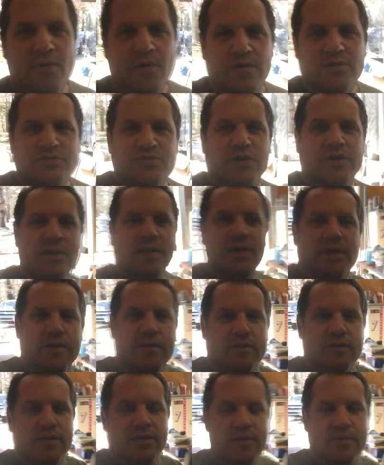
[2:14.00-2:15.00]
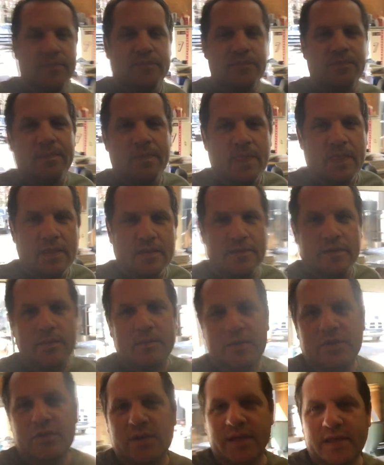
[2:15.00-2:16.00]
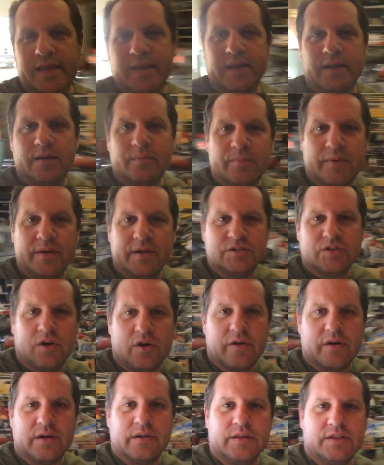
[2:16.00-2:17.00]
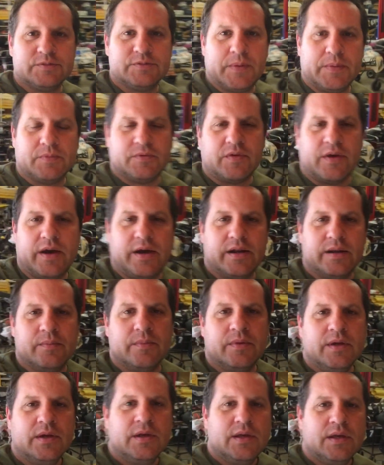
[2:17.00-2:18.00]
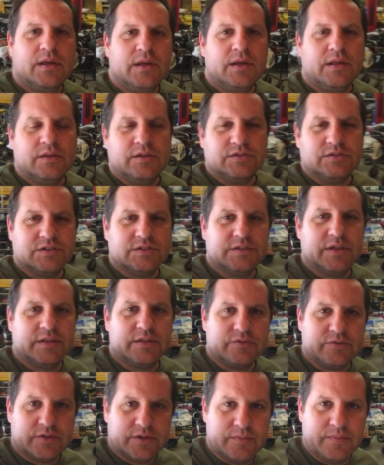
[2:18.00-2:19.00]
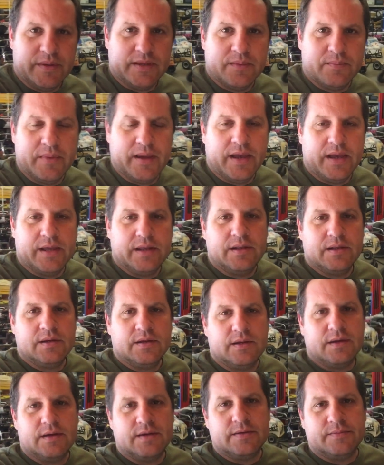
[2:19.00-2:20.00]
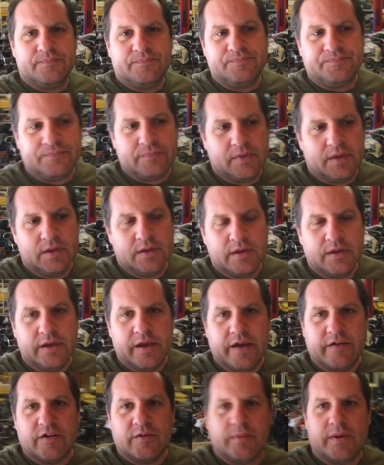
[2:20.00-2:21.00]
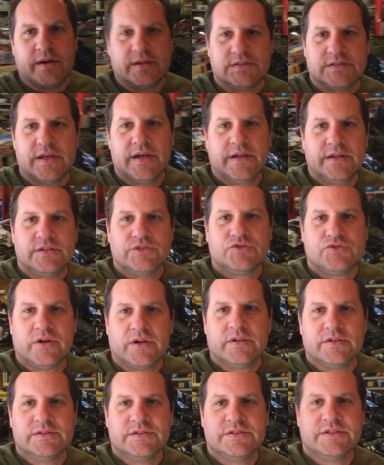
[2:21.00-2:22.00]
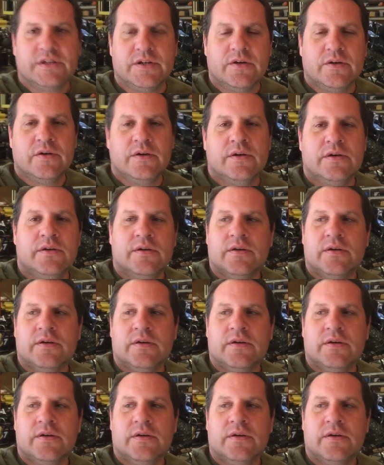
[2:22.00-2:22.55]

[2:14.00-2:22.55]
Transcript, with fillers: parts right now. Um, I mean, you can get them, but it's hard. Unless people got them, there's just nothing really being made. Um, everybody's kind of struggling, so